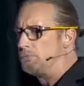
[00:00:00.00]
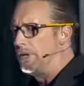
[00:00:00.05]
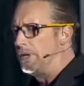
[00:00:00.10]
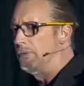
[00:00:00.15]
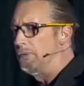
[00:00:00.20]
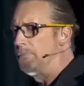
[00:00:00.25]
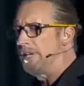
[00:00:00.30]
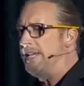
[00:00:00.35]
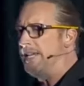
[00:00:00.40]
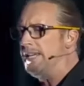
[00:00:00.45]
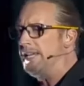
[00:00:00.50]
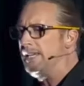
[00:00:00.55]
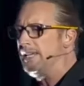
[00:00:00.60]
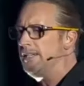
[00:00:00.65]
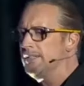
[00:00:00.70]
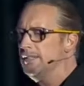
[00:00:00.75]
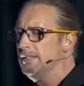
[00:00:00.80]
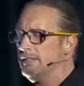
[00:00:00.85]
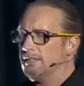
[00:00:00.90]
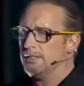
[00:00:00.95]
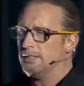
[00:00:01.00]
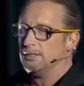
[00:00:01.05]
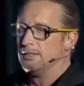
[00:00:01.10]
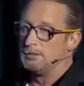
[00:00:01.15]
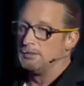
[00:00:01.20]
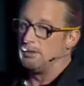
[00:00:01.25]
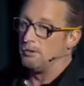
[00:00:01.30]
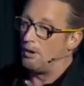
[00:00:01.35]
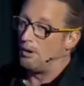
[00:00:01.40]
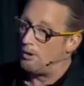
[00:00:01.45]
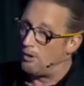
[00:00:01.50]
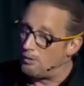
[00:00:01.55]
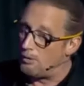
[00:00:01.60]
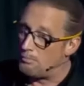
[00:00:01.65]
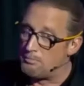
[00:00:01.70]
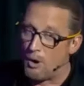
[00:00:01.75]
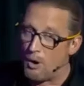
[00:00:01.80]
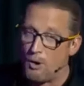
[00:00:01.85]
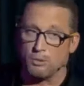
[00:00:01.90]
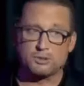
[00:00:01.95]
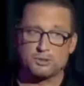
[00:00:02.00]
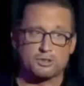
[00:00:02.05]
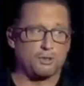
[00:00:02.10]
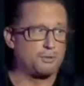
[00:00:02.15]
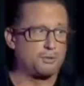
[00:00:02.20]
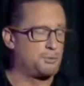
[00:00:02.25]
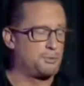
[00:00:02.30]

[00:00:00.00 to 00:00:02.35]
will be most of